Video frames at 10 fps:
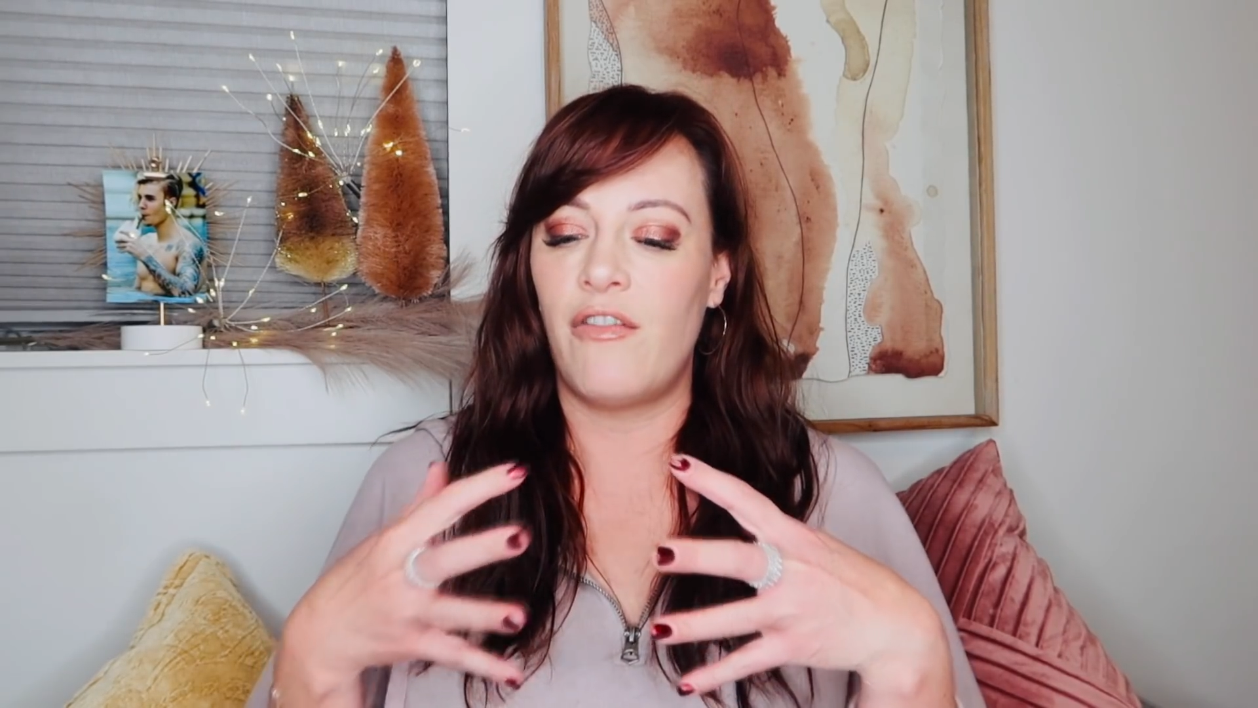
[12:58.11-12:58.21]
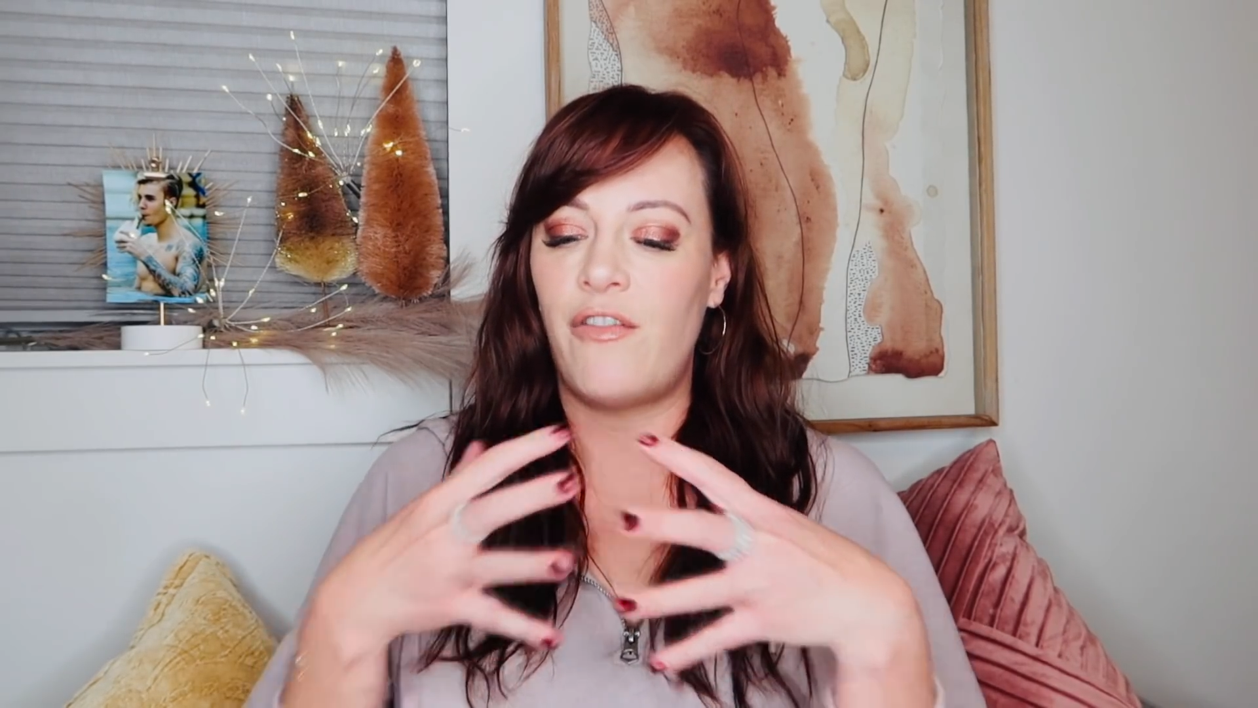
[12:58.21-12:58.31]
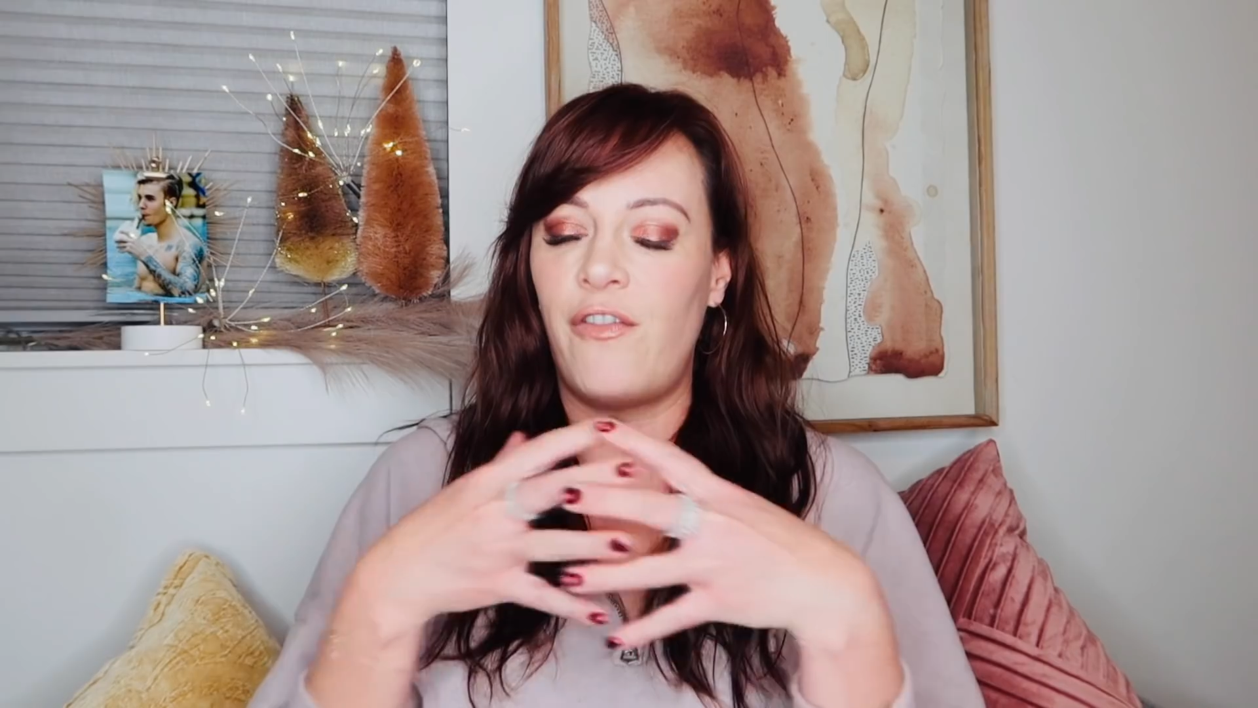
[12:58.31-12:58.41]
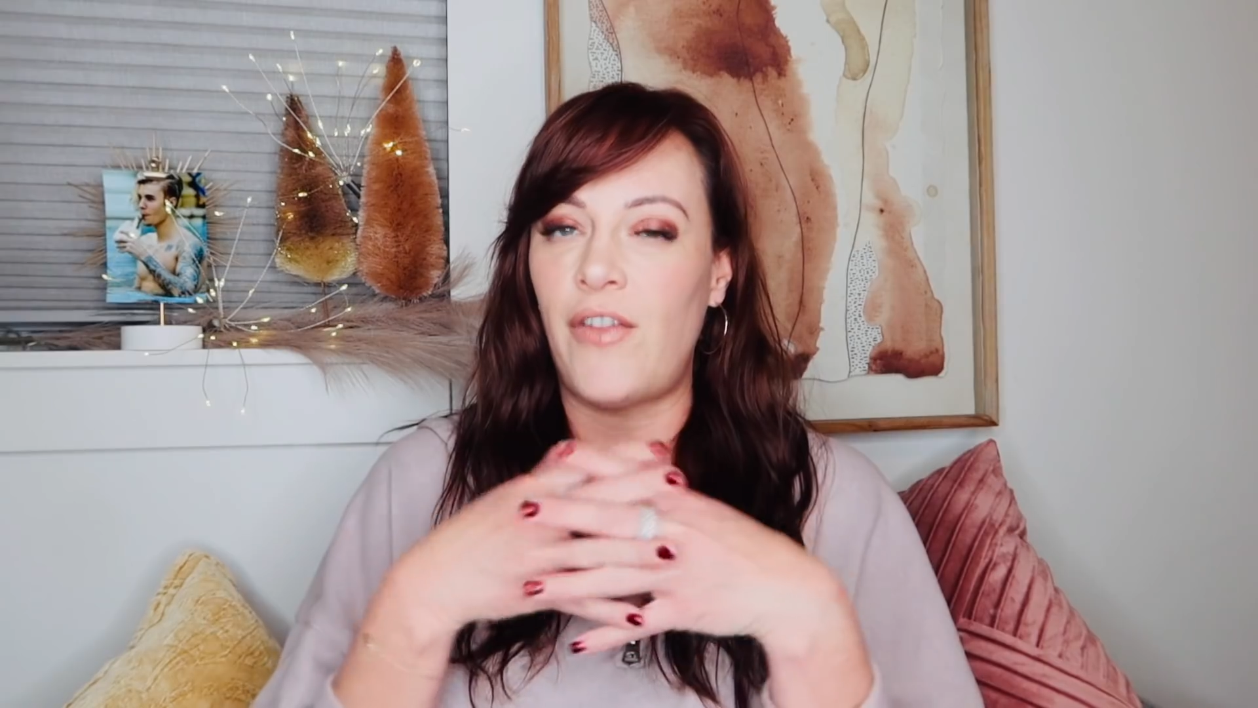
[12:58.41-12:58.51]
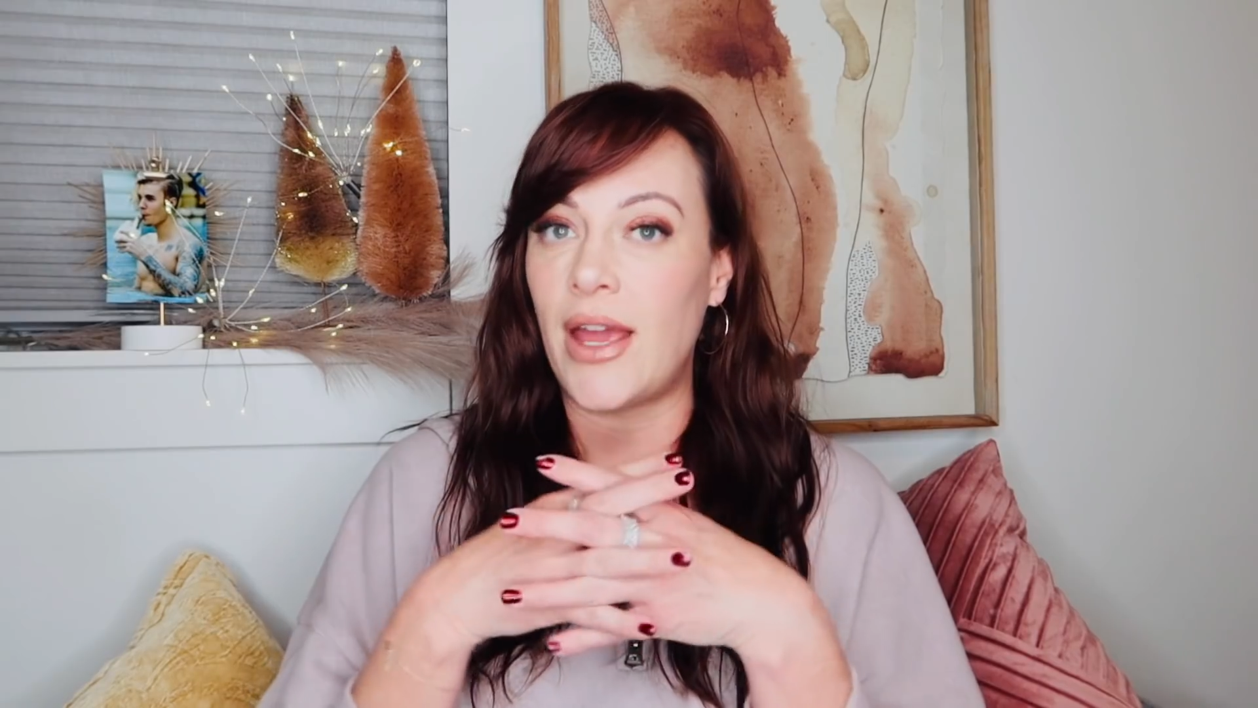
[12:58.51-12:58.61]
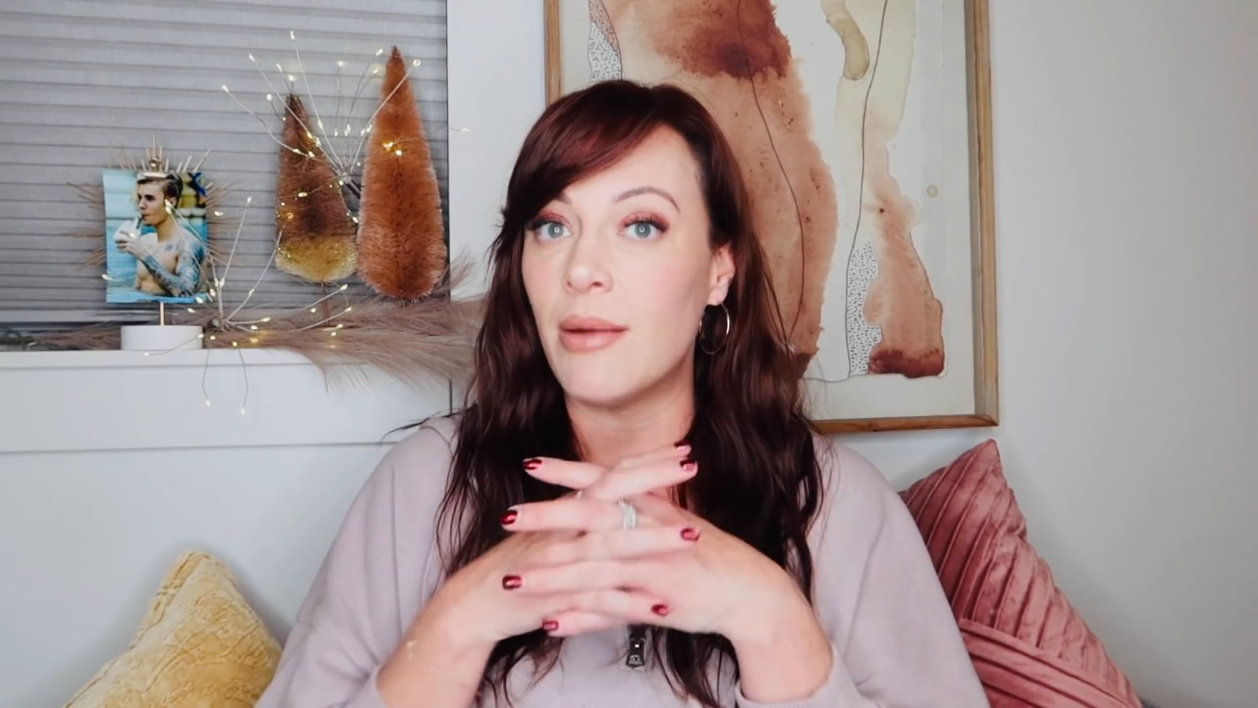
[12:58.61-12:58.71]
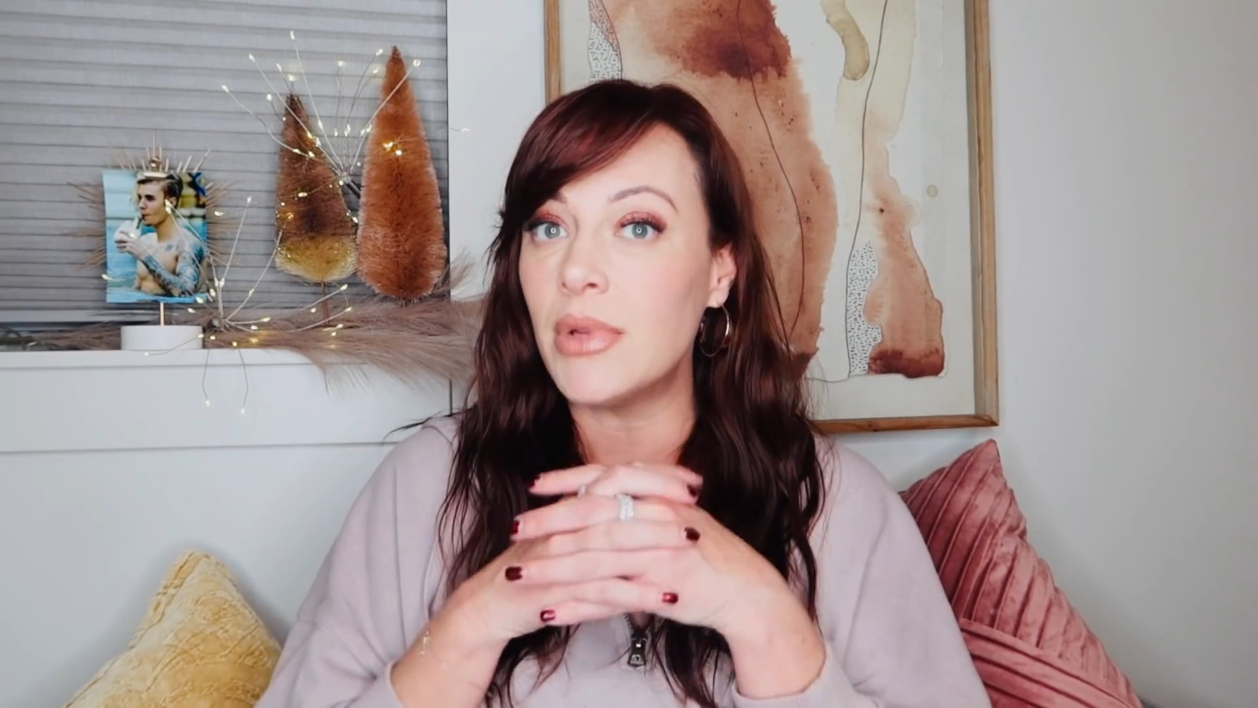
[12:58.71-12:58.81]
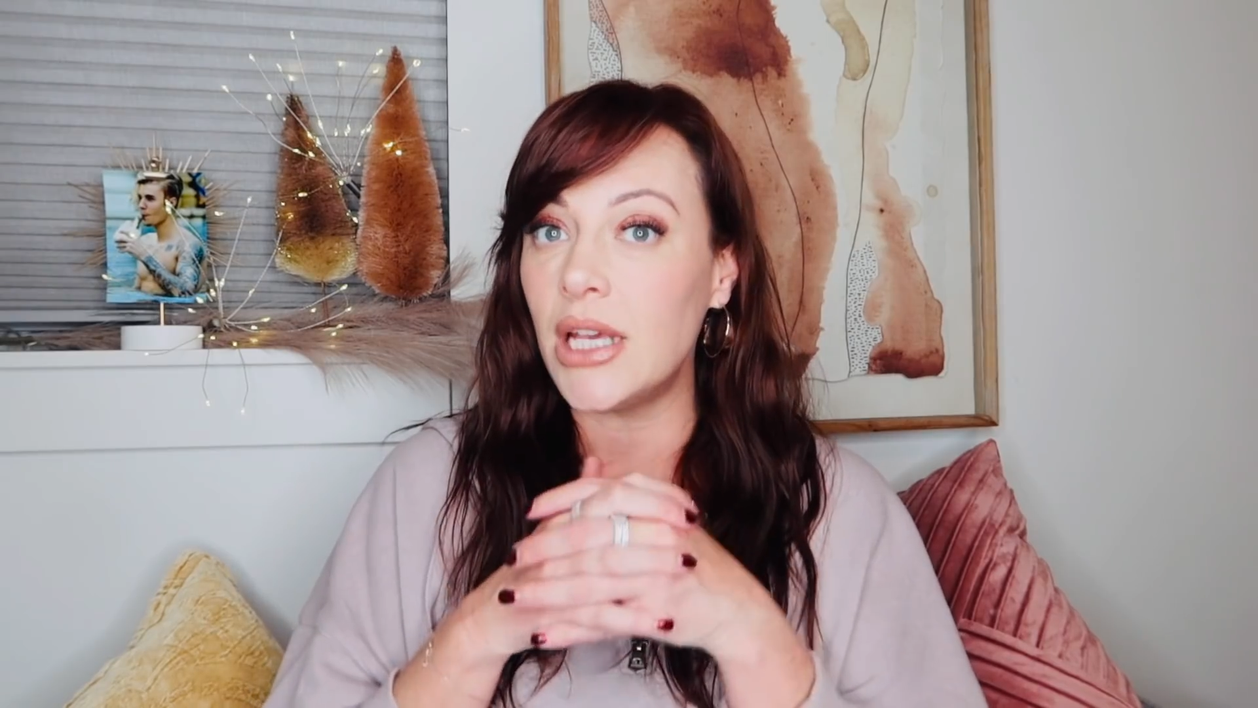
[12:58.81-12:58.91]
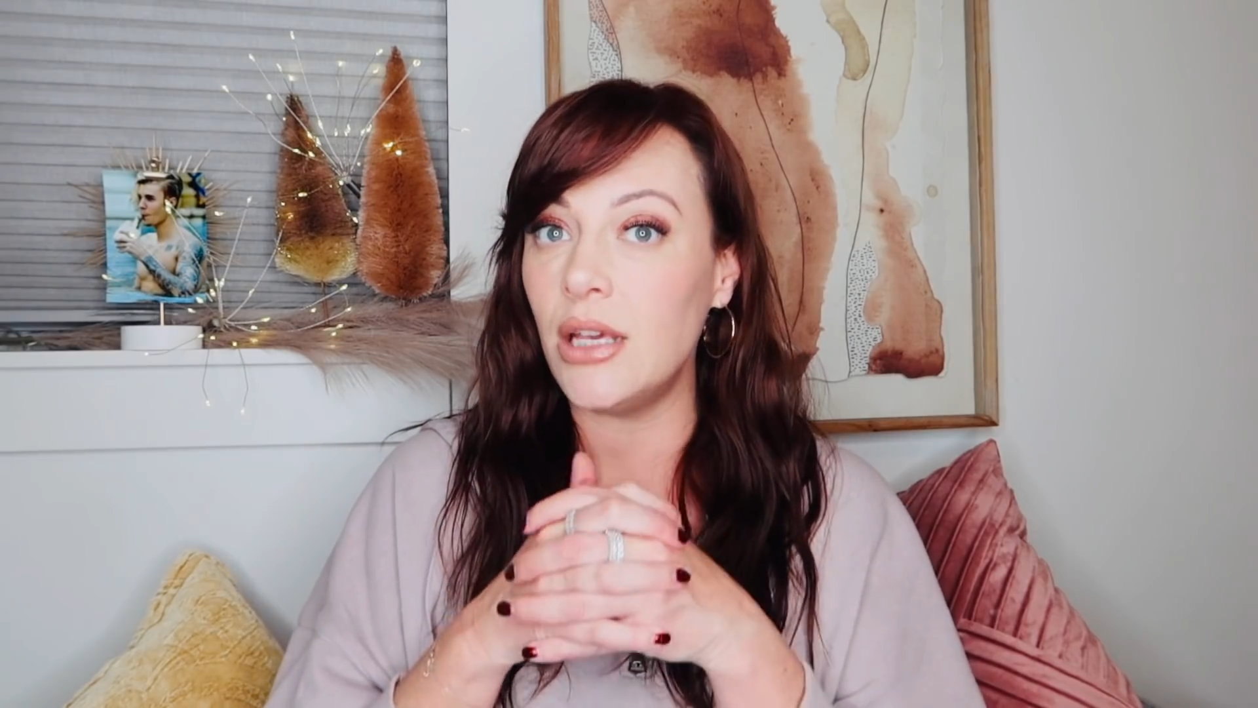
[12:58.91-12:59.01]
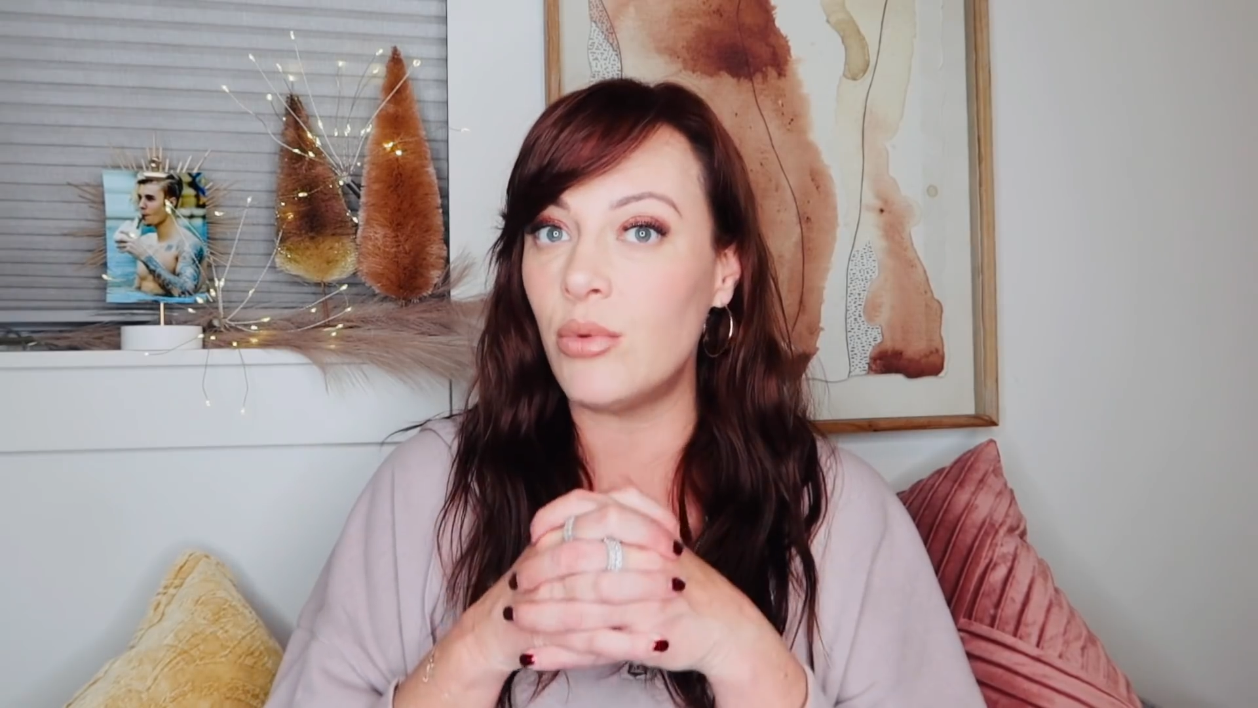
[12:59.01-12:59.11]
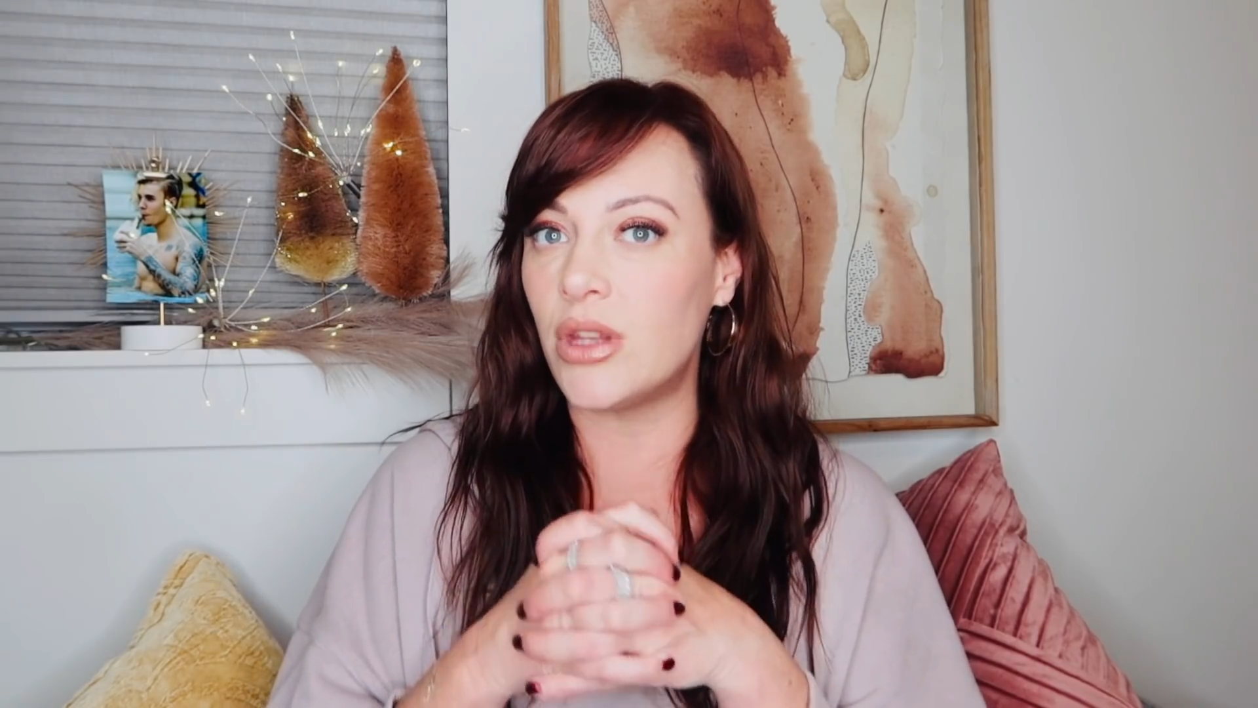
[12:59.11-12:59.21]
family